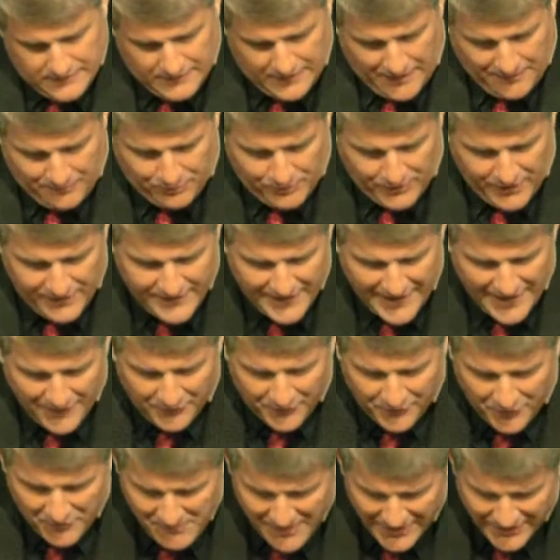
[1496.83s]
I pray that I
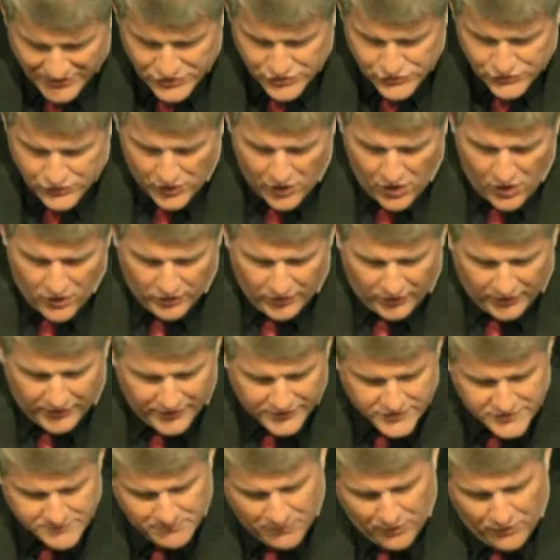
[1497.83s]
would remain strong
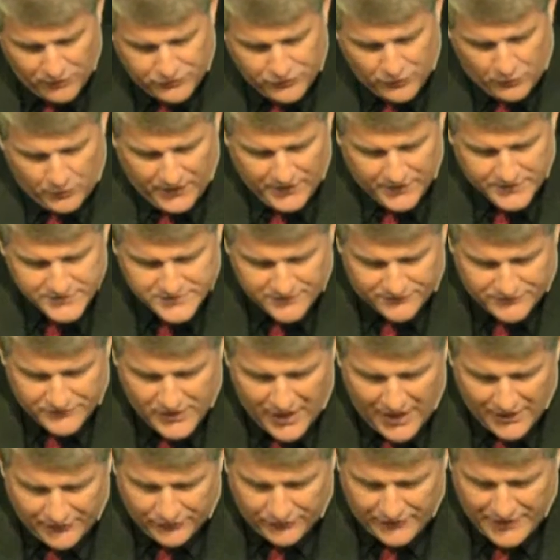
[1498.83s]
against both the winds of
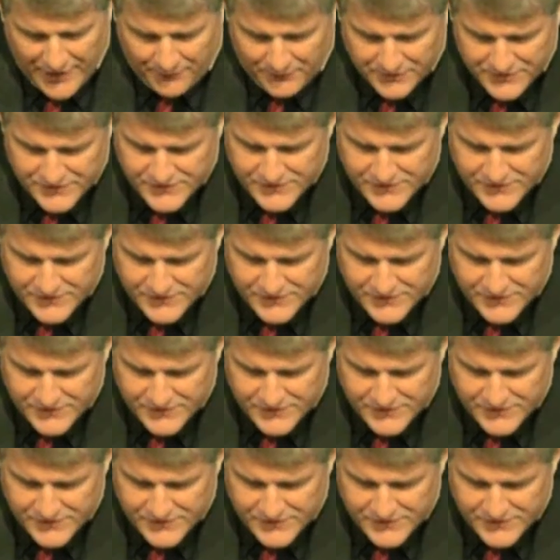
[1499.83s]
doctrine that would